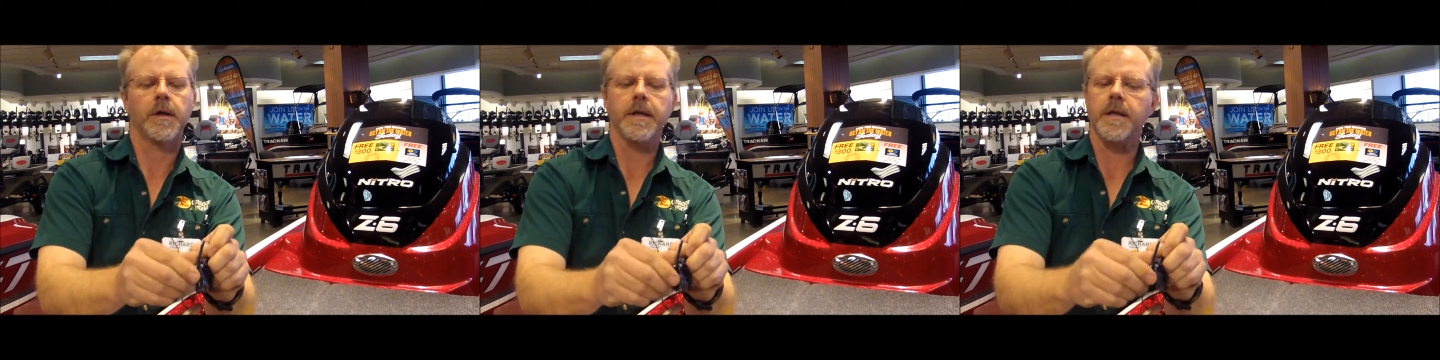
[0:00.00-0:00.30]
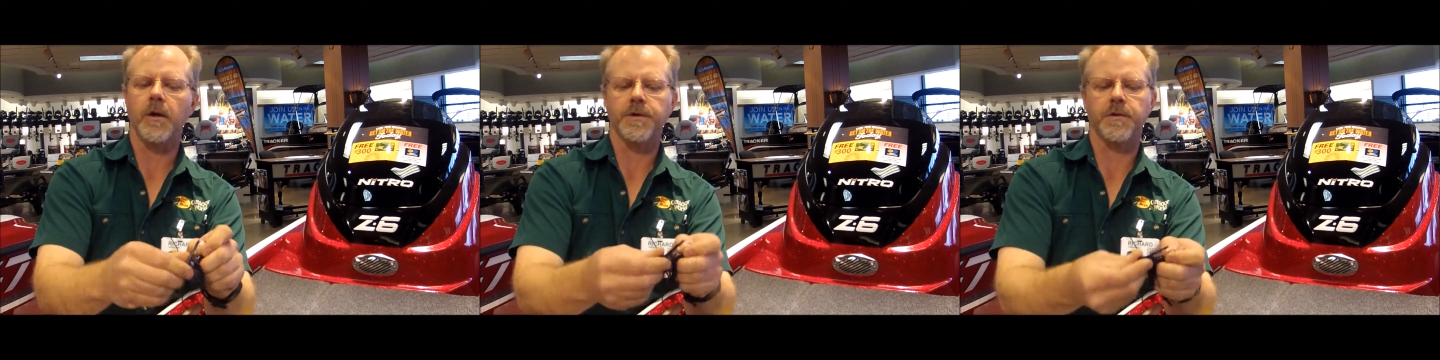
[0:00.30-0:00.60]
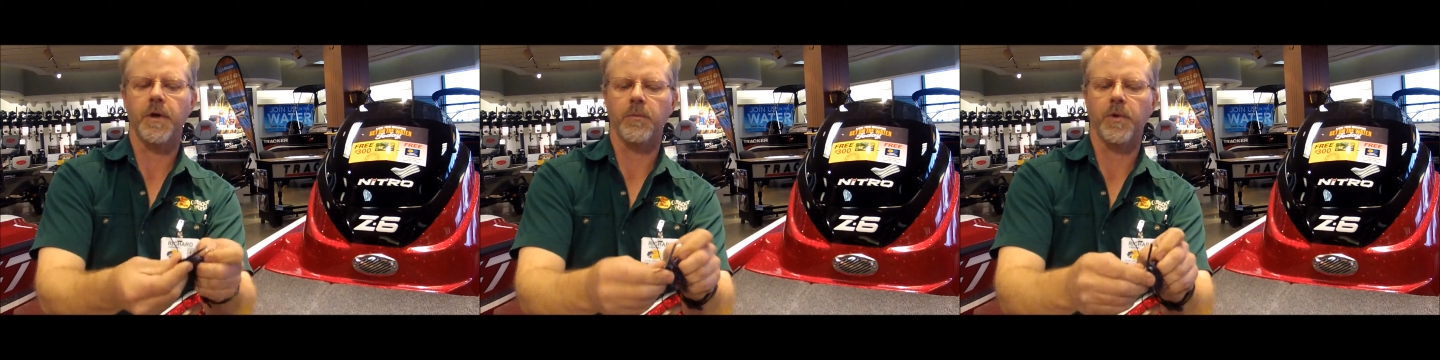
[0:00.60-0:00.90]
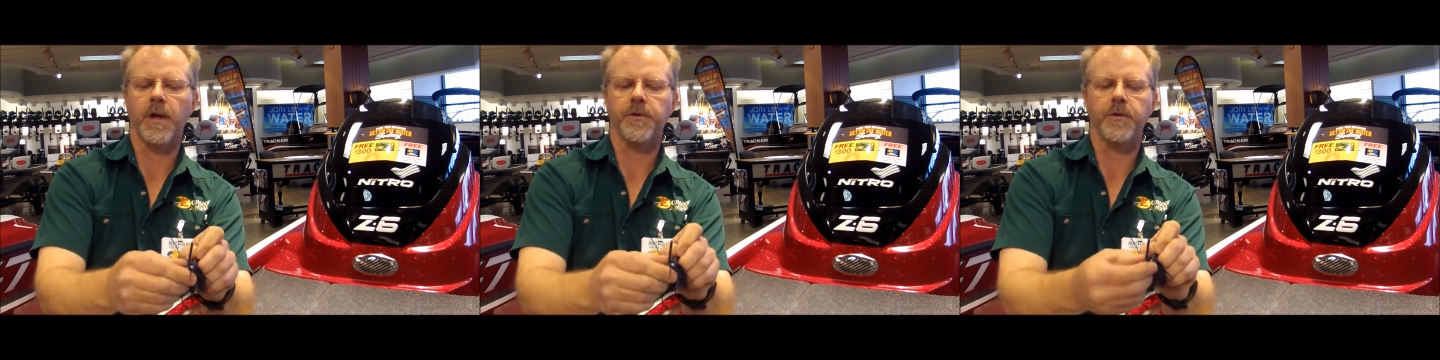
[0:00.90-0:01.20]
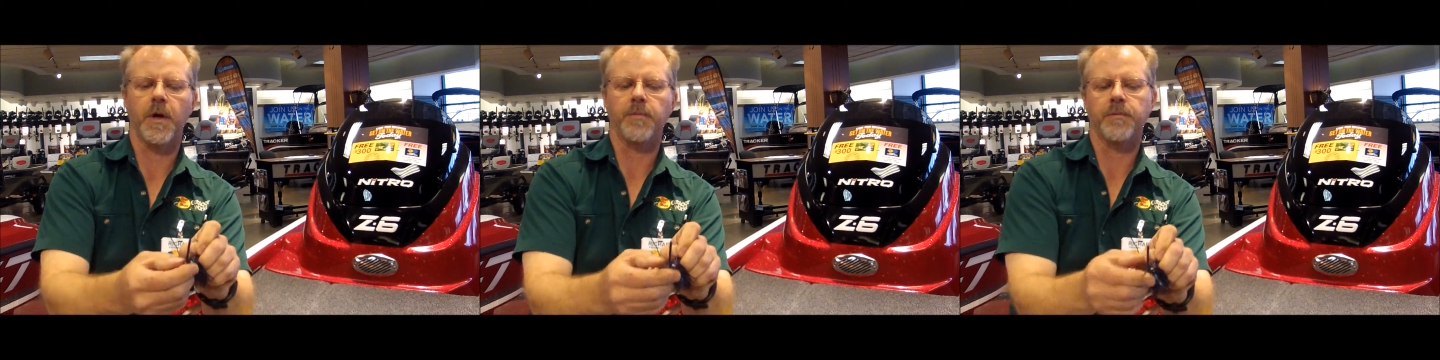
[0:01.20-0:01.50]
And then also what I'll
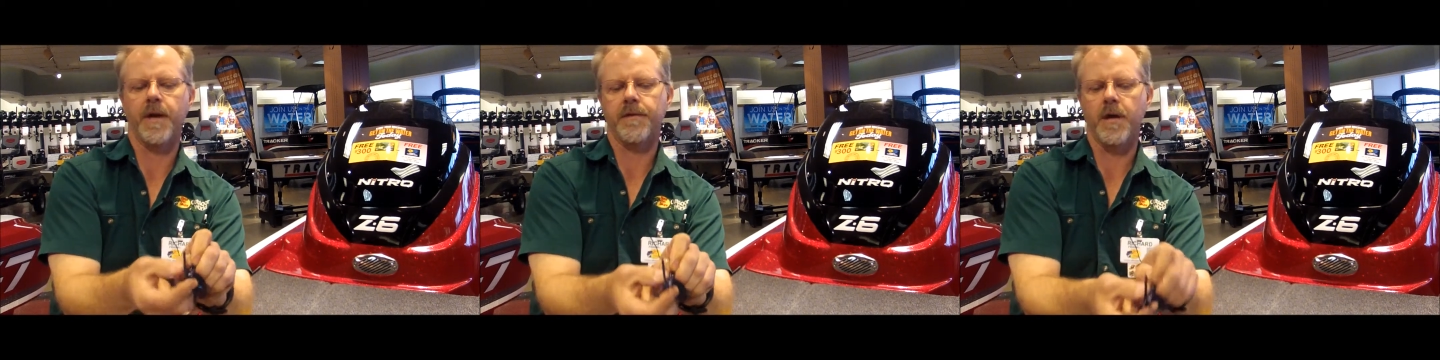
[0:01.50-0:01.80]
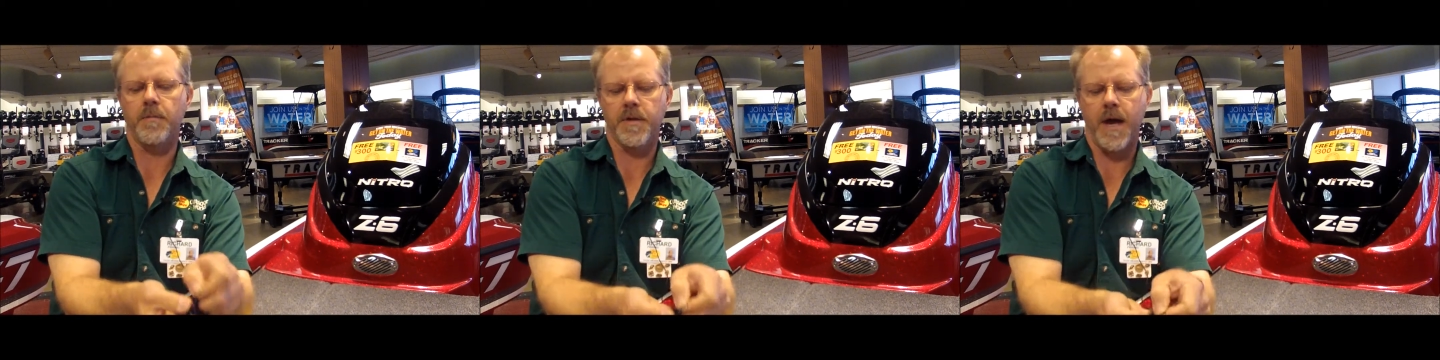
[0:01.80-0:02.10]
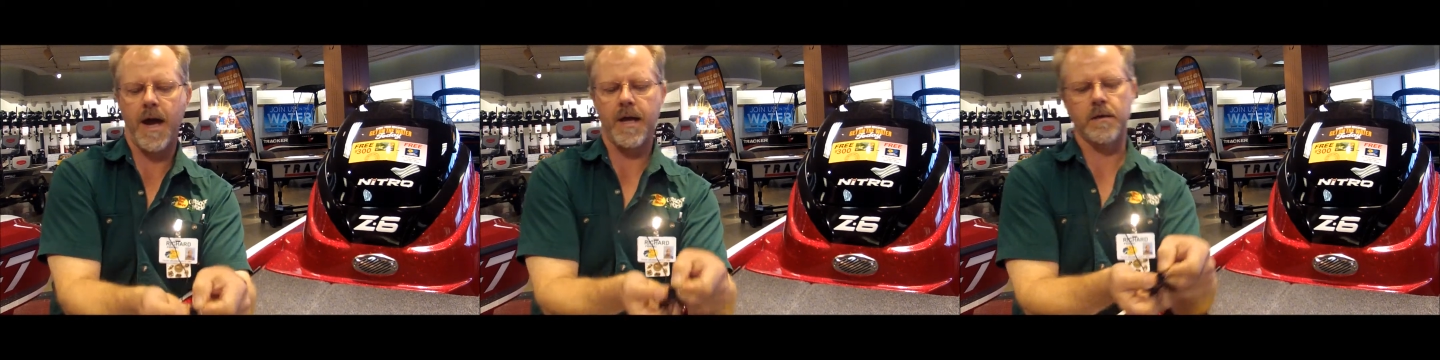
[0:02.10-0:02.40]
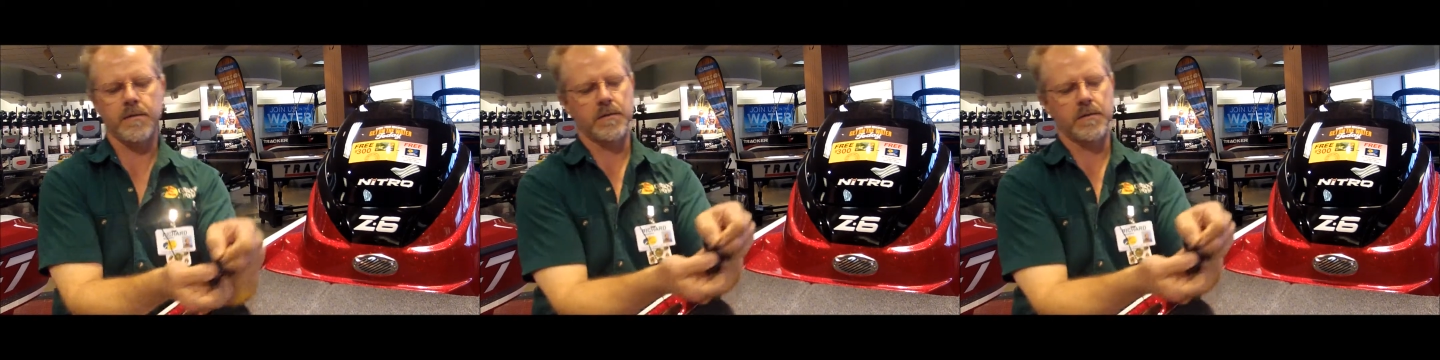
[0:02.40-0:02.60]
do, I'll put my thumb behind